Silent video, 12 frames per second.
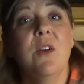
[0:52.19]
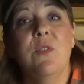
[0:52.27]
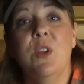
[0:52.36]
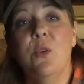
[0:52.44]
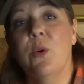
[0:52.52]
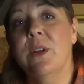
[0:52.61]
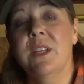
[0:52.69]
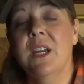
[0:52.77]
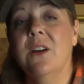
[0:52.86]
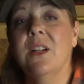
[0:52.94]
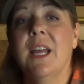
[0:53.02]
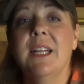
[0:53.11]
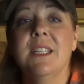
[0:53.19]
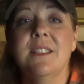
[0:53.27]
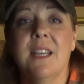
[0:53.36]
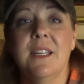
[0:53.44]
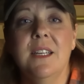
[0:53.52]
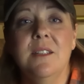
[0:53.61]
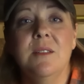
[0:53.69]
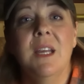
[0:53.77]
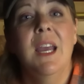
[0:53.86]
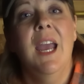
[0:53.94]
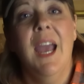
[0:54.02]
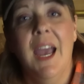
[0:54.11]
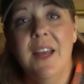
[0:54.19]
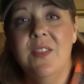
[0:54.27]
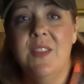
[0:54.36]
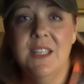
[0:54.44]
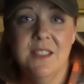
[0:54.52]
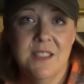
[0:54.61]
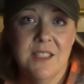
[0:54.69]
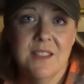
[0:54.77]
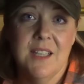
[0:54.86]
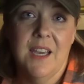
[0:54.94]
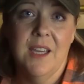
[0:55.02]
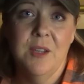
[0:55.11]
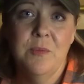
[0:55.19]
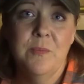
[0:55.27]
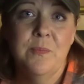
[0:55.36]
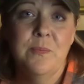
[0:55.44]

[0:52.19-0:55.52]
of the North Carolina Senate had this to say,